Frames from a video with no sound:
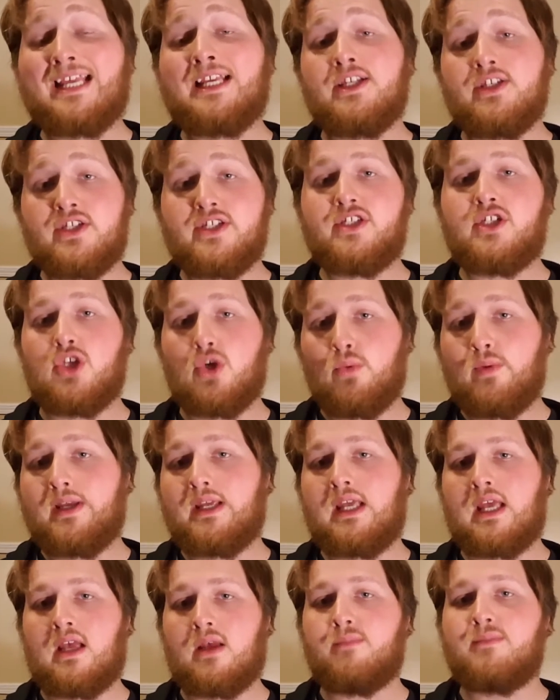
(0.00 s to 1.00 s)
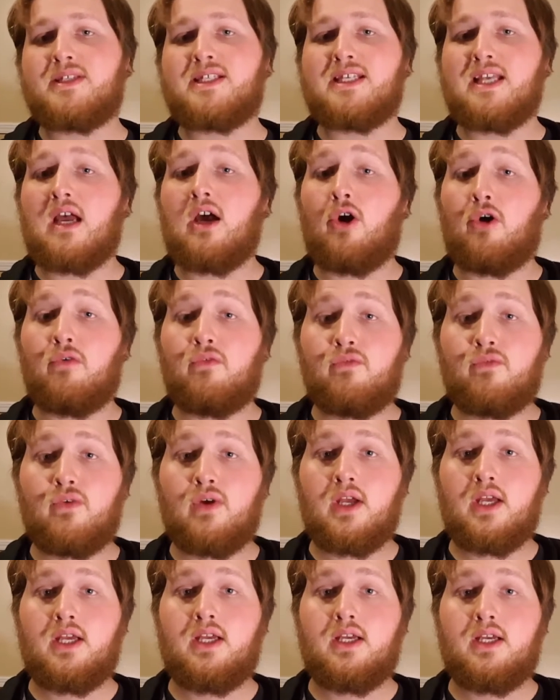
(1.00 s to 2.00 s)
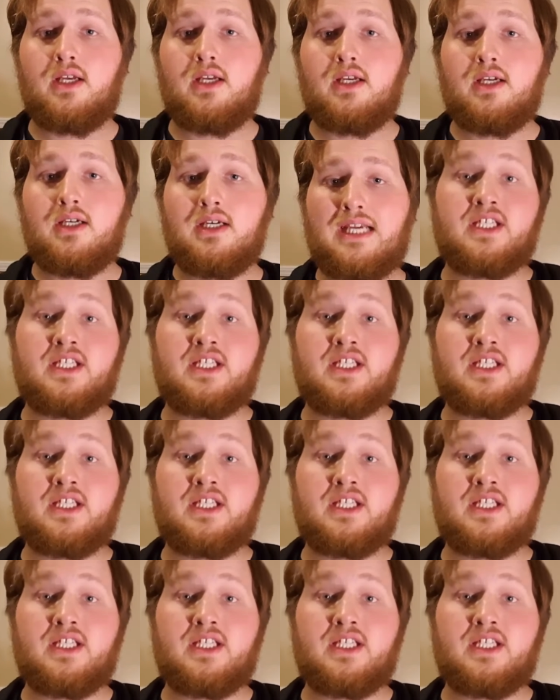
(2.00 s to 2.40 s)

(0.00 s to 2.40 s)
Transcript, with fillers: he is doing himself.